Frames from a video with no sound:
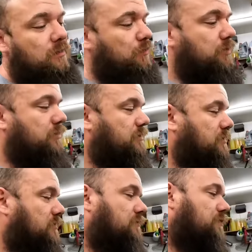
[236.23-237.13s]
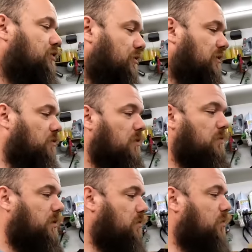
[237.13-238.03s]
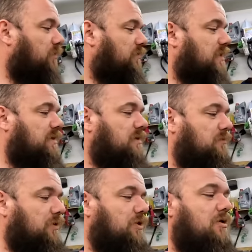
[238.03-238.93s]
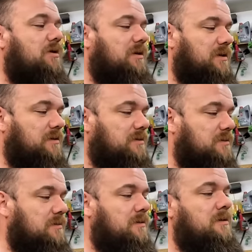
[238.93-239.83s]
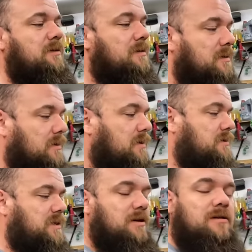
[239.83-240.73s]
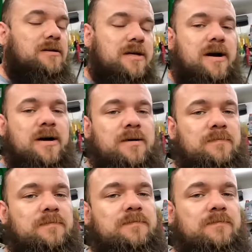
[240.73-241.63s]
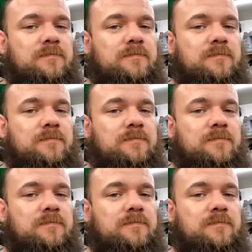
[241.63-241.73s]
We're just doing the work we would have done regardless, taking our time,